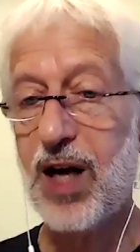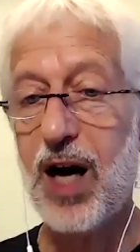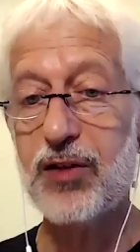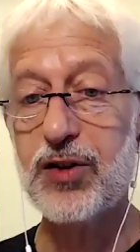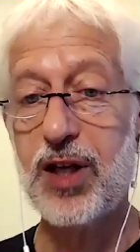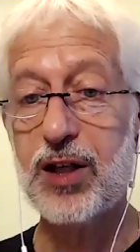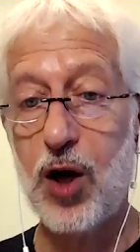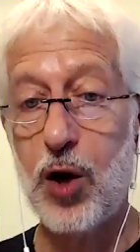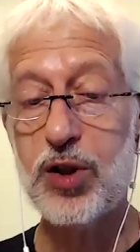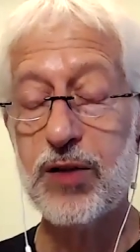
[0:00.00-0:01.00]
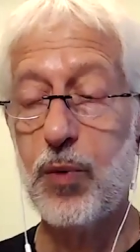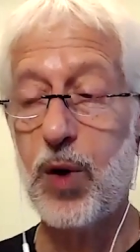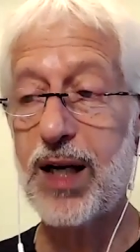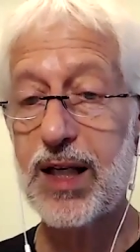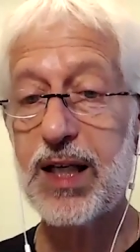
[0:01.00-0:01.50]
dollars on a coach if what
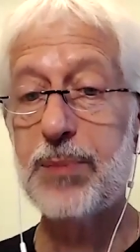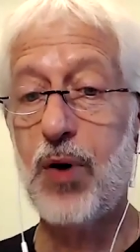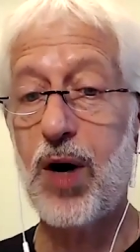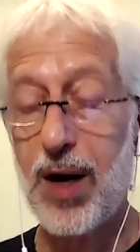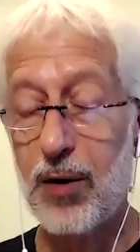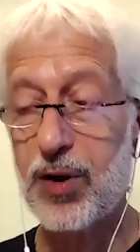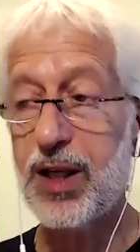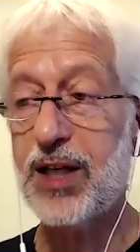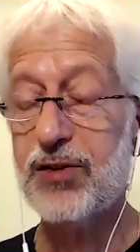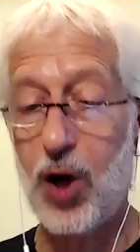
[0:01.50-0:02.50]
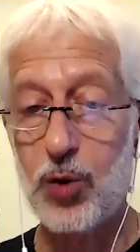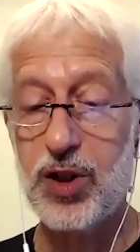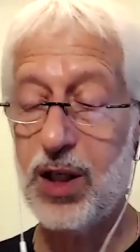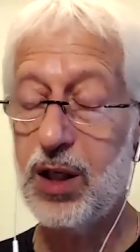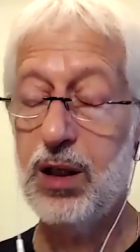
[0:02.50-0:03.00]
I need primarily is
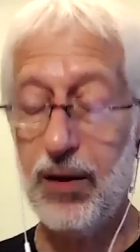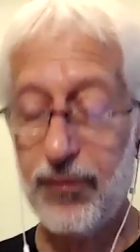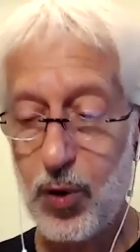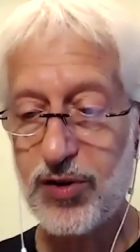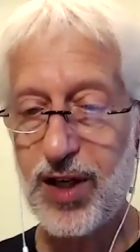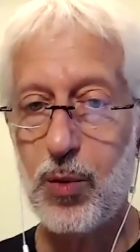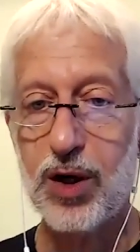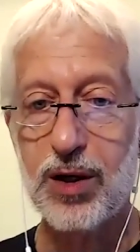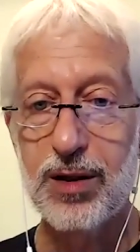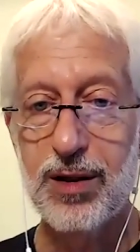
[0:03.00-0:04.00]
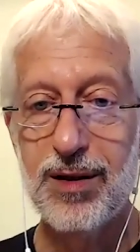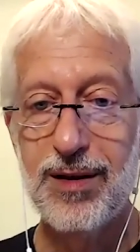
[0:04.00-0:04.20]
coaching? Of course I would. Mm-hmm.